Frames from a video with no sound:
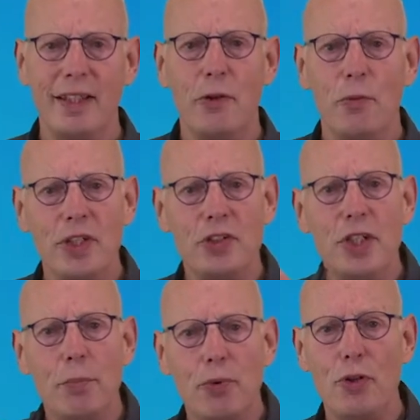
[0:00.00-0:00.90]
What is the
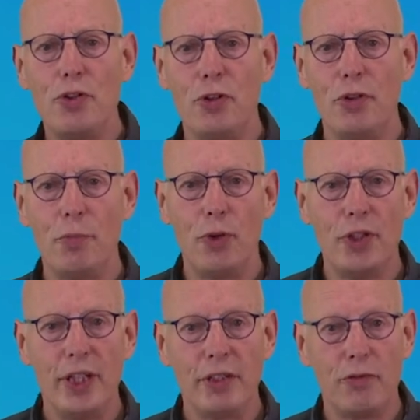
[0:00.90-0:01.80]
approach of the
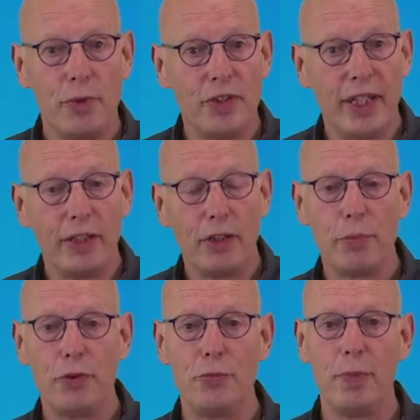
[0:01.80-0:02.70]
project from a technical
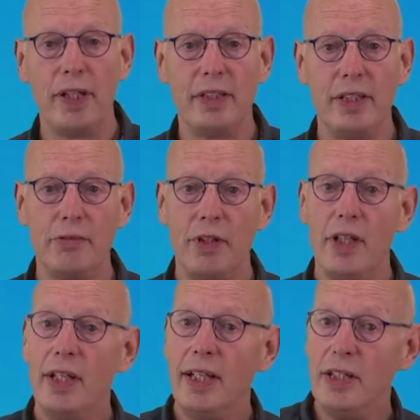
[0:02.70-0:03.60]
perspective?
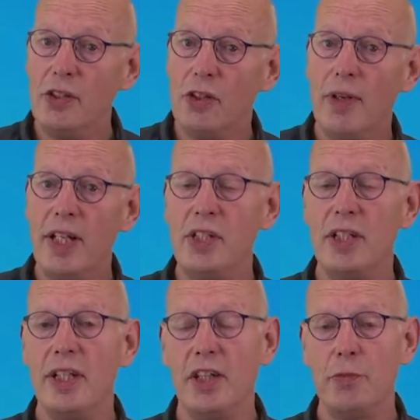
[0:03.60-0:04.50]

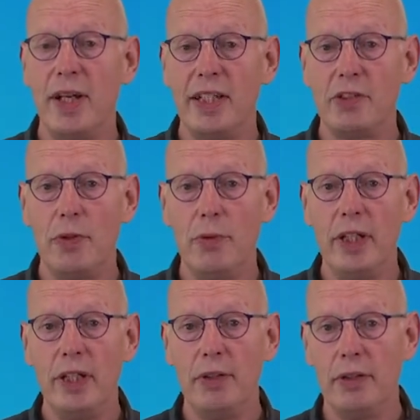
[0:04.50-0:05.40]
Integration aspects
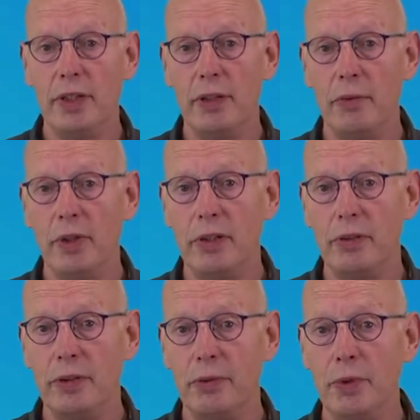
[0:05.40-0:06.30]
we
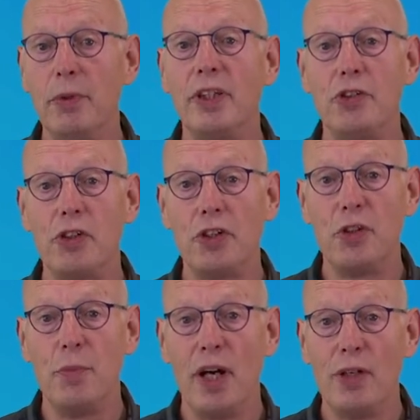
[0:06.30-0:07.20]
will discuss
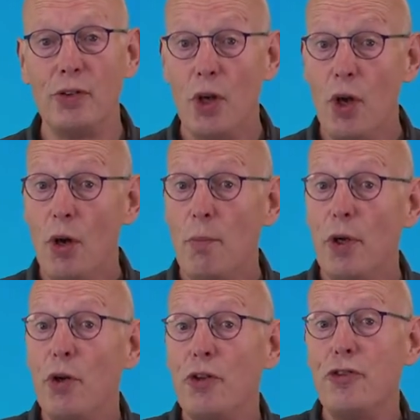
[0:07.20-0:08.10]
about, but
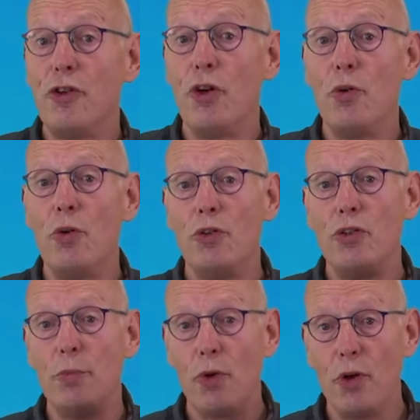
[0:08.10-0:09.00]
also the
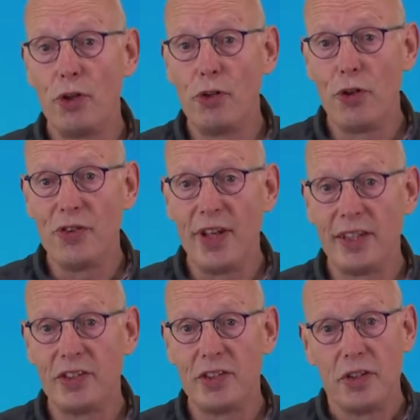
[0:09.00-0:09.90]
broader
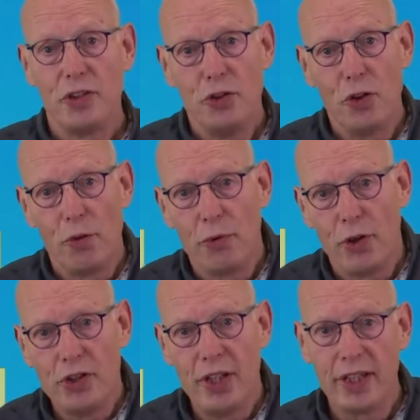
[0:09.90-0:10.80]
context. Your
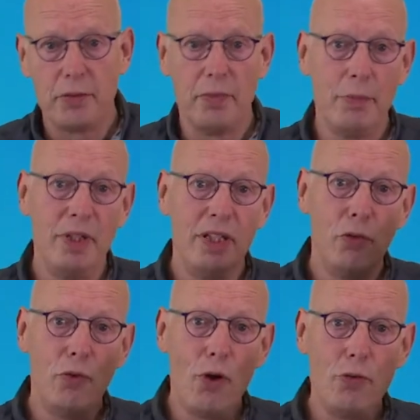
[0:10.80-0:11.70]
project may be in the
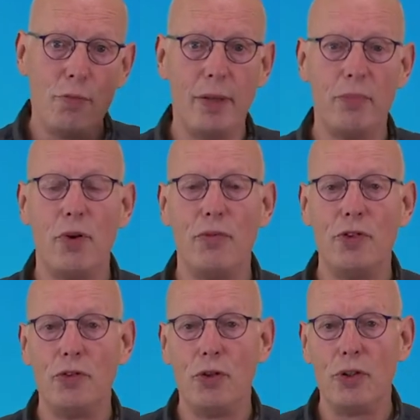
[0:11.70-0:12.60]
roadmap of the
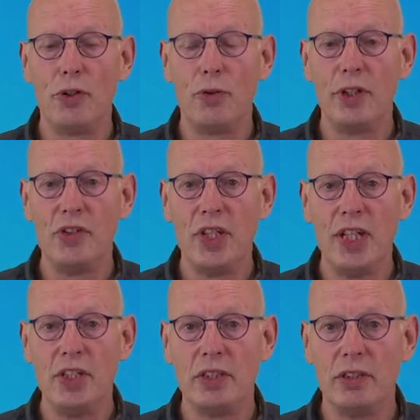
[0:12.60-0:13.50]
total
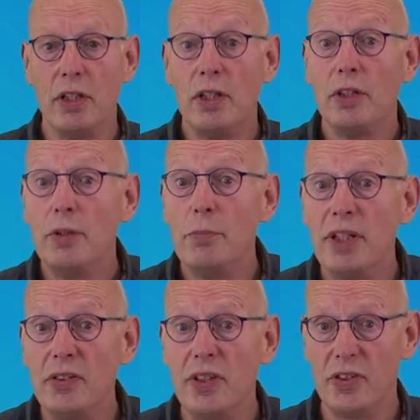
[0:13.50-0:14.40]
organization, the
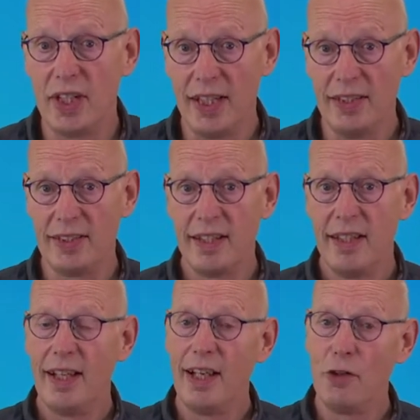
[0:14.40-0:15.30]
business case,
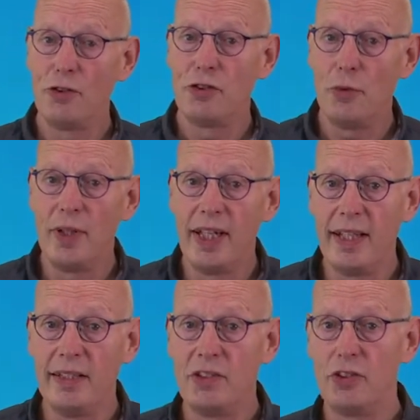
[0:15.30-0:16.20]
and also
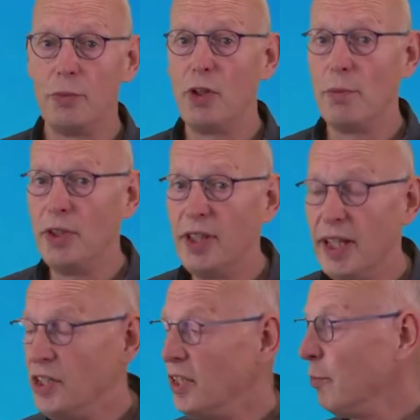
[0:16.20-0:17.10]
again some
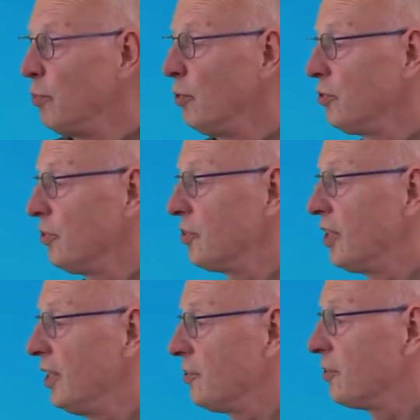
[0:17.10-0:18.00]
communication and personal
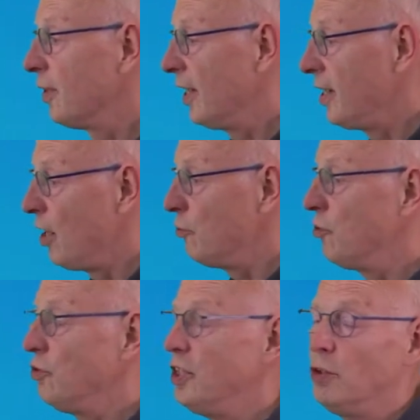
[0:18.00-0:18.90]
skills and how to
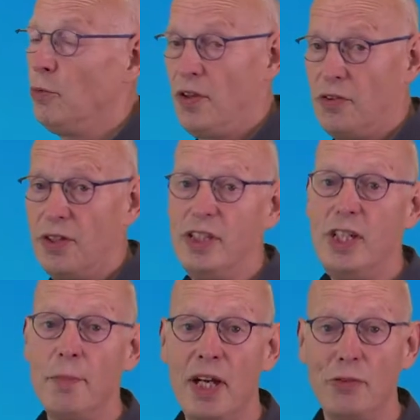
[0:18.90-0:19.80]
deal with the
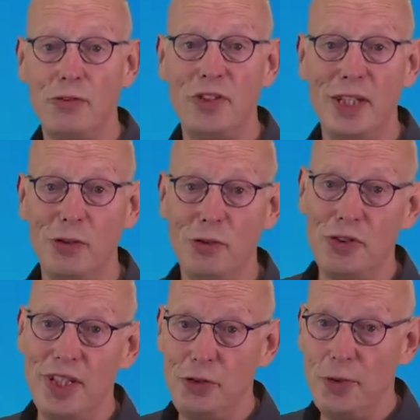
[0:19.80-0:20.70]
amount of stakeholders
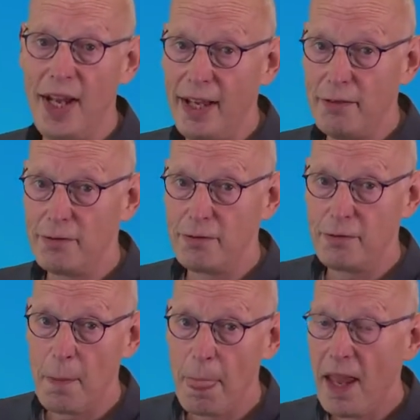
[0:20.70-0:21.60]
that you
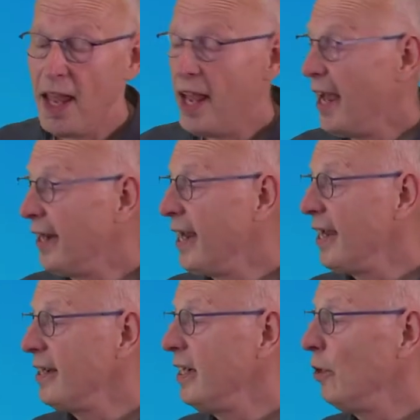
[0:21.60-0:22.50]
have.
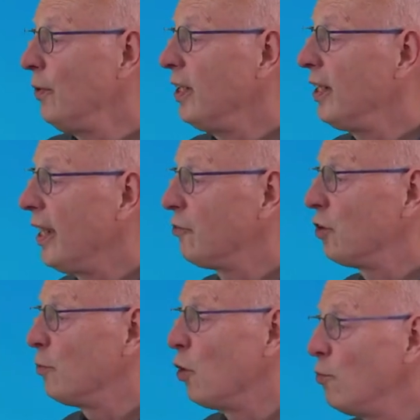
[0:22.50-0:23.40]
Again, here we'll have some
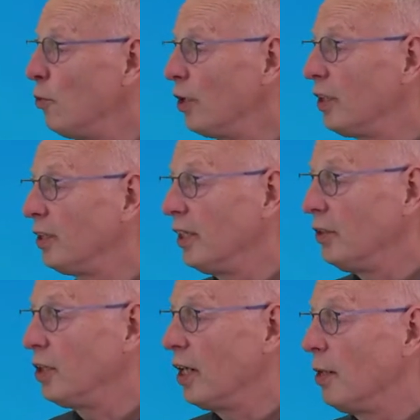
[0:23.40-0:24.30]
homework that you
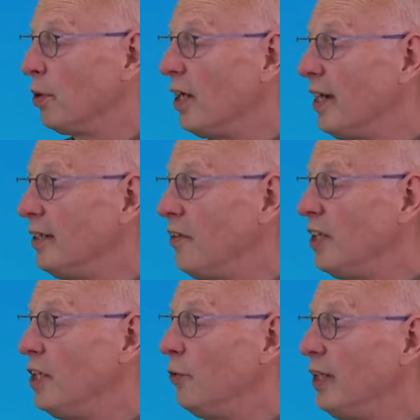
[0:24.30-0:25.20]
can apply the
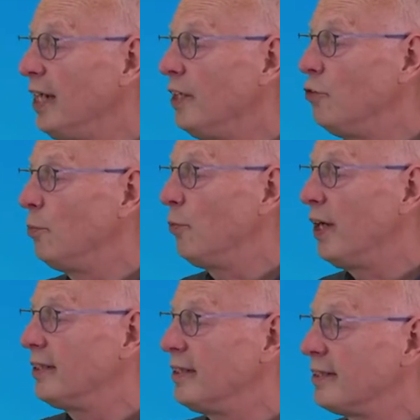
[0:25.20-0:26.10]
theory into
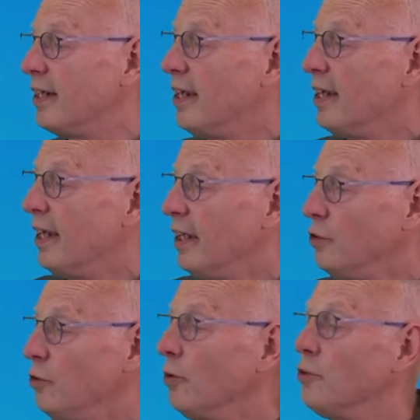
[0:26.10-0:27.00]
practice, and
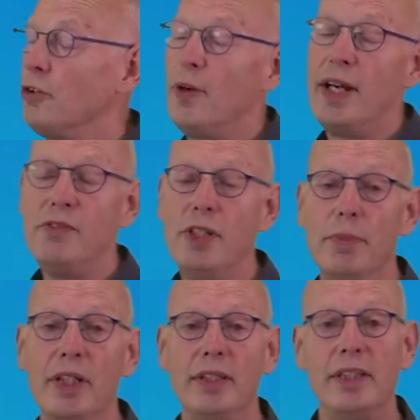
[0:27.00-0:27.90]
you also have the
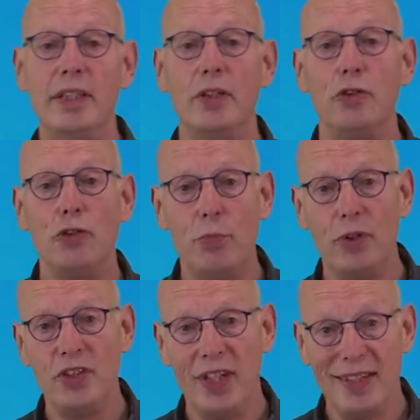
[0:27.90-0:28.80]
ability to
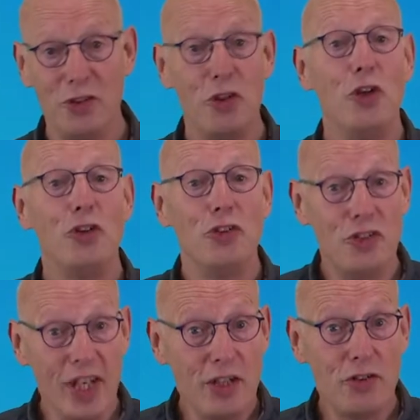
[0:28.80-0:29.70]
present the
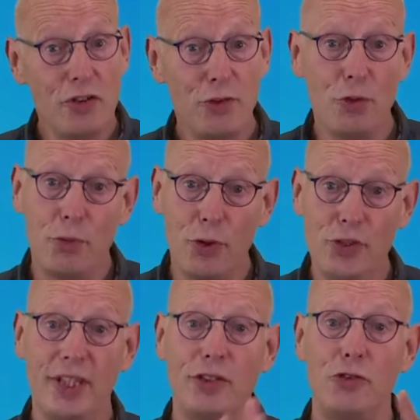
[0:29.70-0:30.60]
status of your
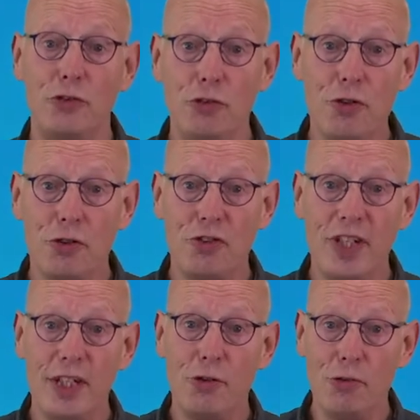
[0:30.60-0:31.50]
project to your
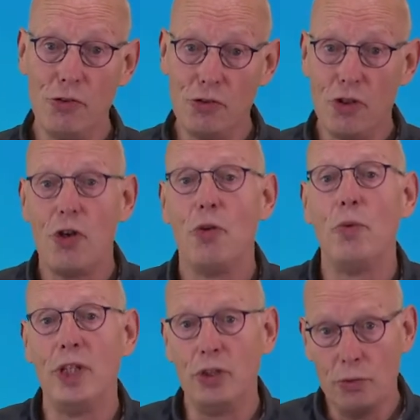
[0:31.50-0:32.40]
stakeholders,
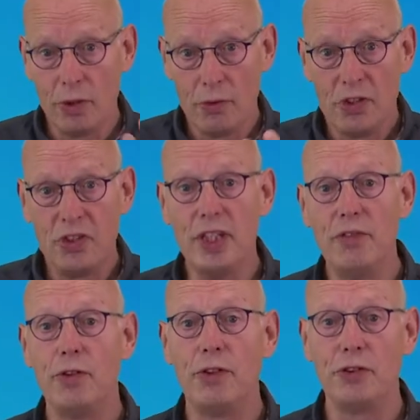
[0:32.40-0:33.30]
where you will receive
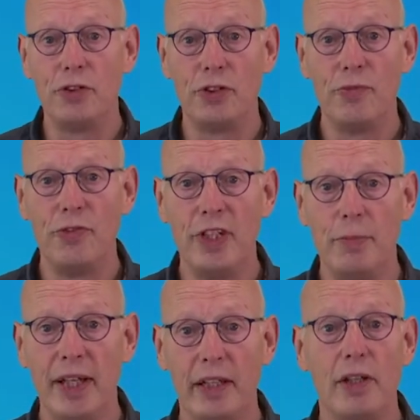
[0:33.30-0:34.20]
also some
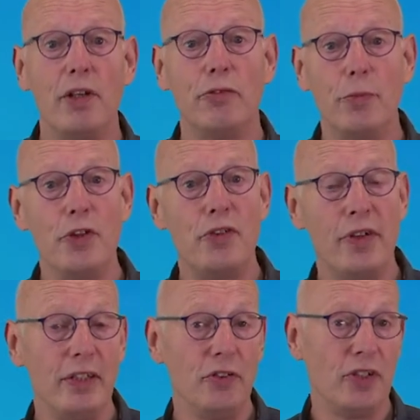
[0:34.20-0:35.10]
feedback from the
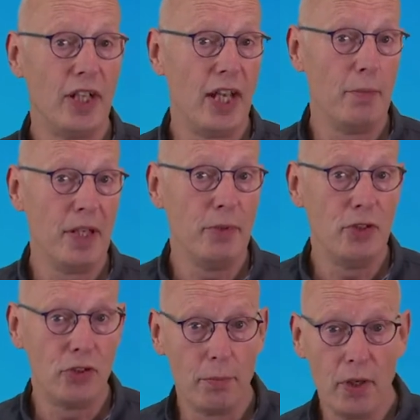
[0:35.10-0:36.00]
trainers and maybe
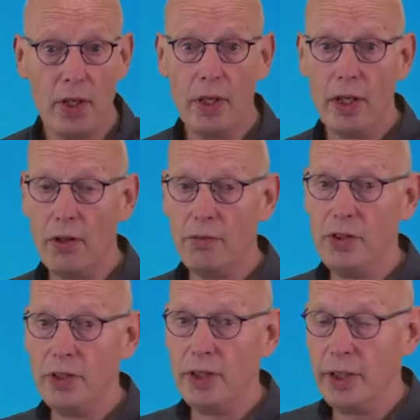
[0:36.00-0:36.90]
some of
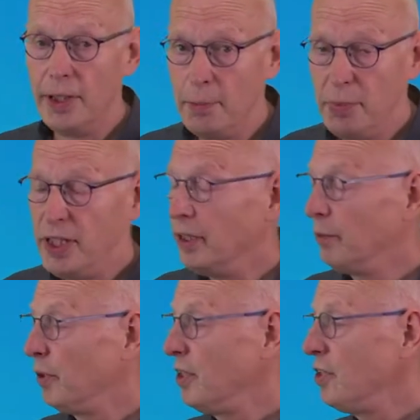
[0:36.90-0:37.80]
the peer
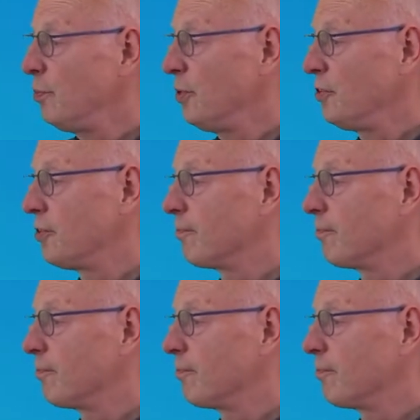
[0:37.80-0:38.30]
participants.